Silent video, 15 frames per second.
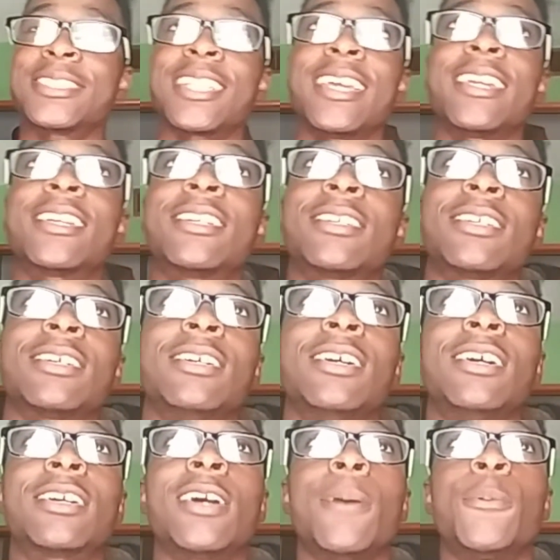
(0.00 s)
like
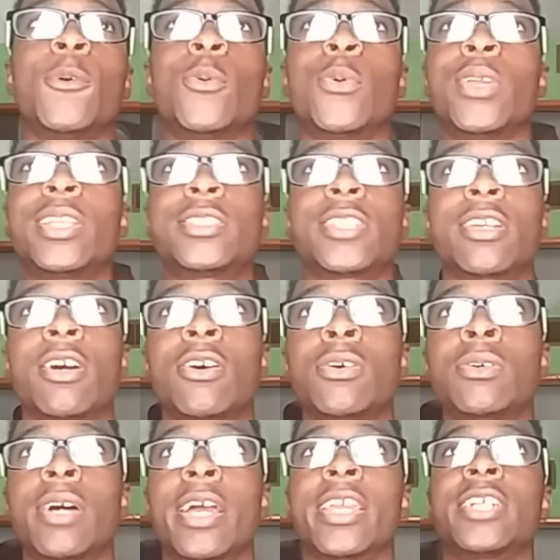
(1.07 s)
a couple weeks
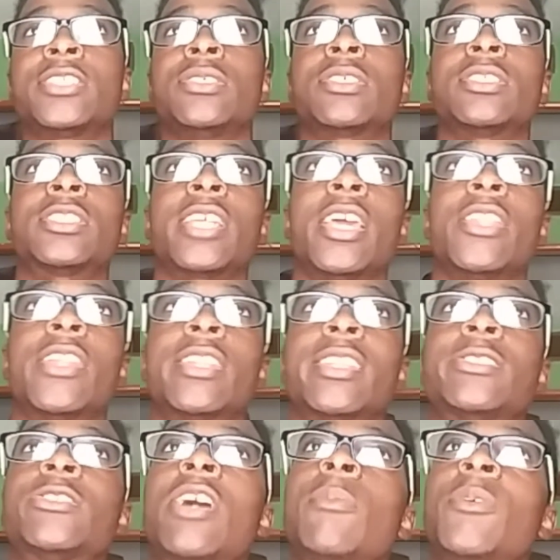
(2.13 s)
ago, I guess you can say, that
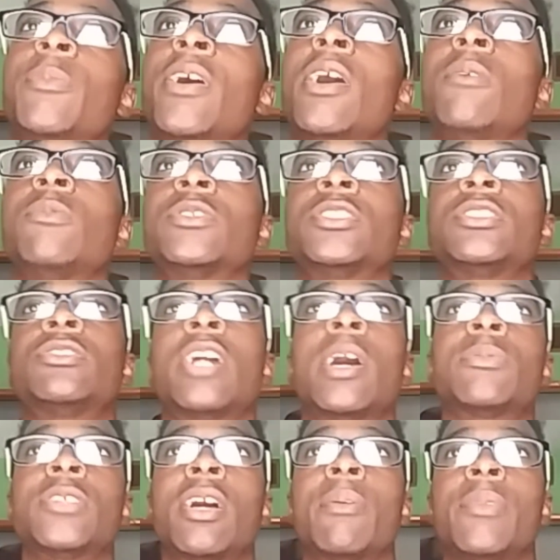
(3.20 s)
the drama bomb was
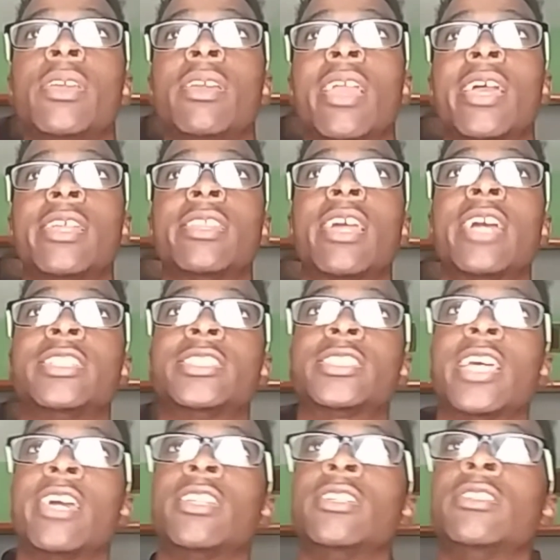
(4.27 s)
dropped on me, and I
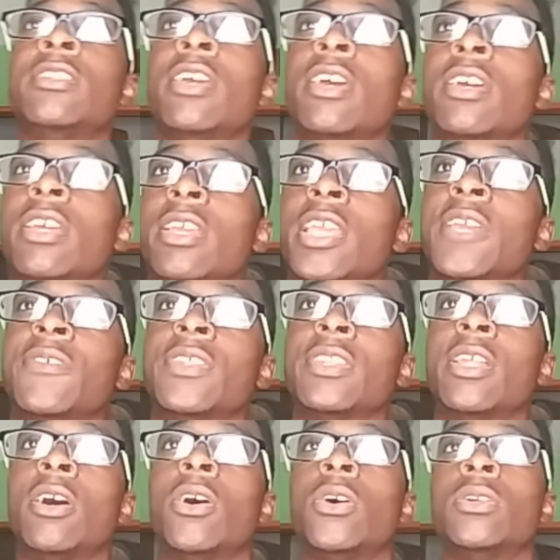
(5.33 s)
decided, even
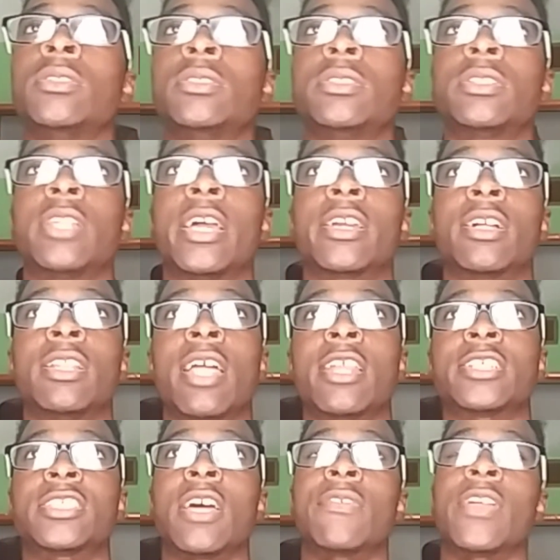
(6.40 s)
though, like, a
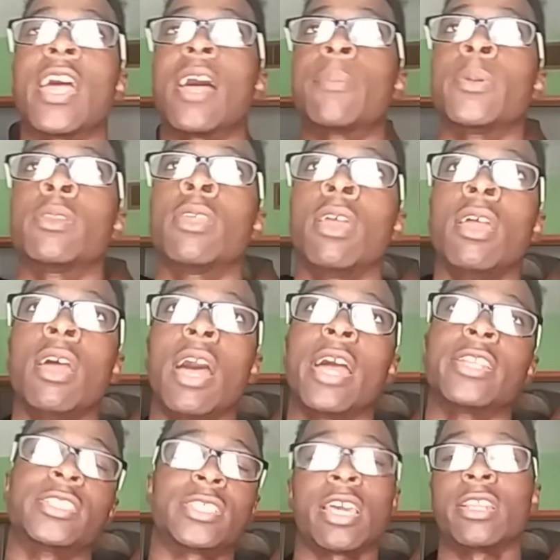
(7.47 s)
lot of stuff had happened,
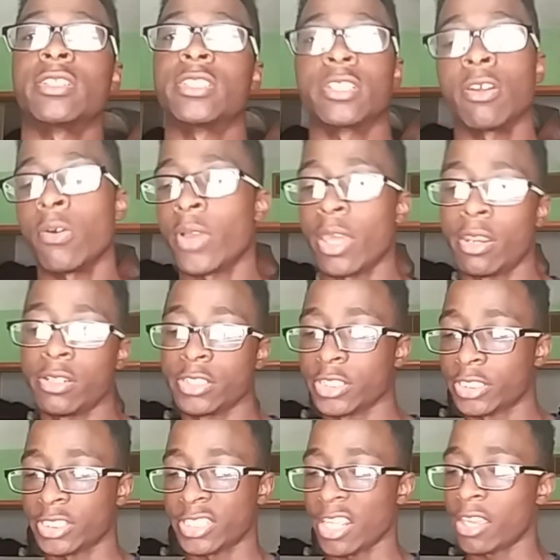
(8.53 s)
I decided to go ahead and
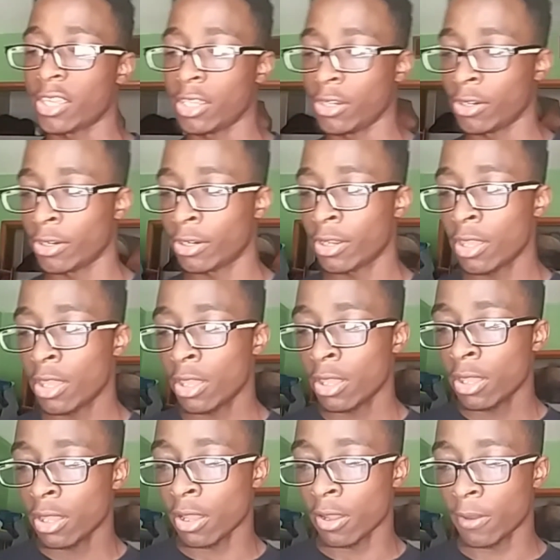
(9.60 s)
just stay here.
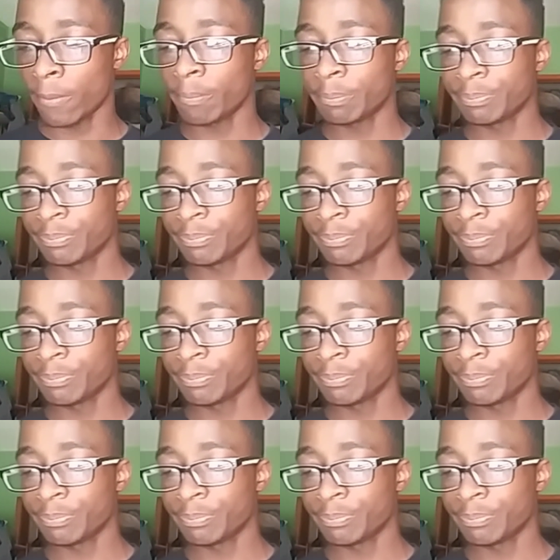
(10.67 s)
I